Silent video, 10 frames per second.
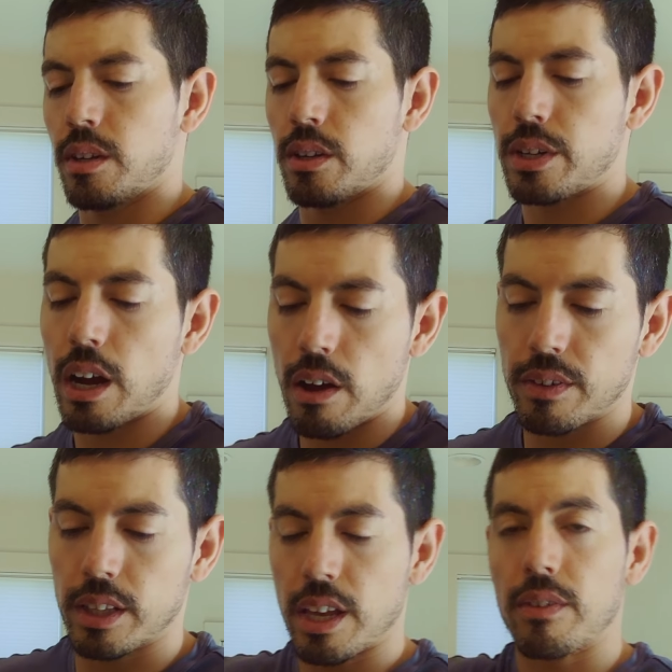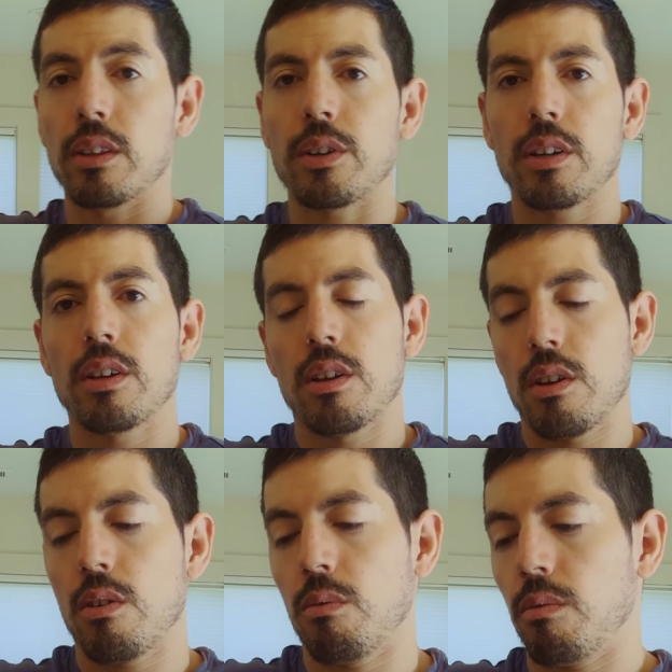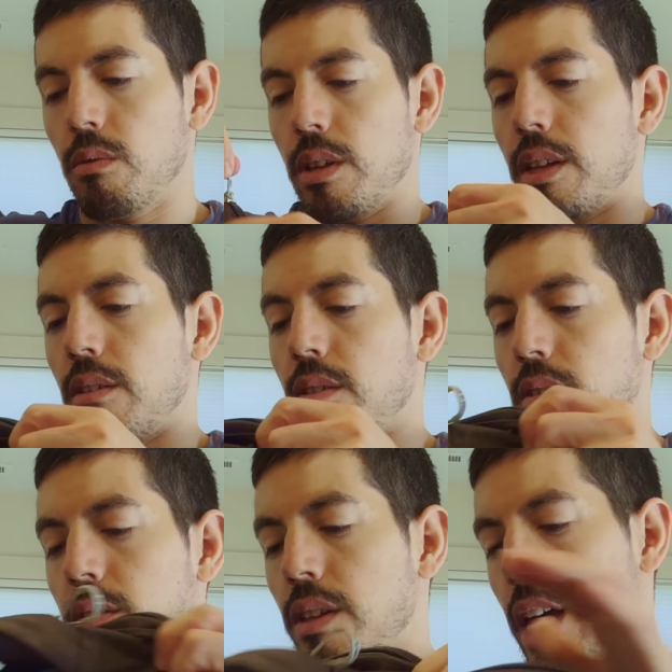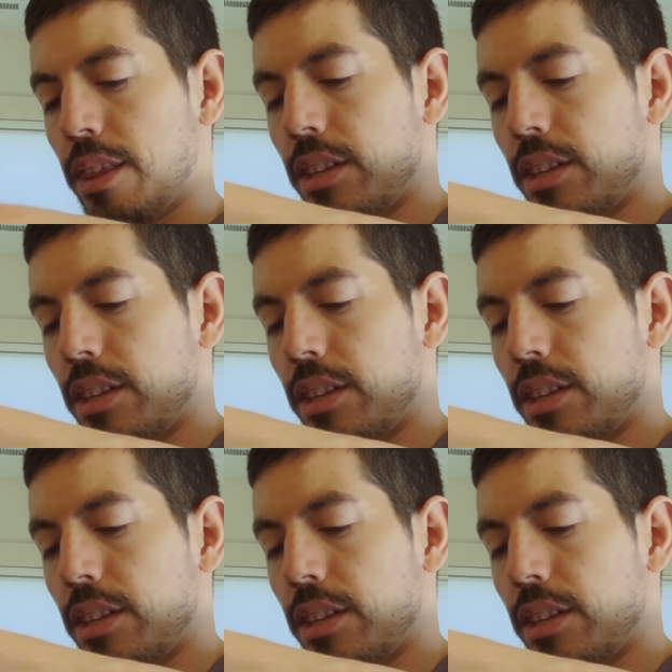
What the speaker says: So now let's have a look at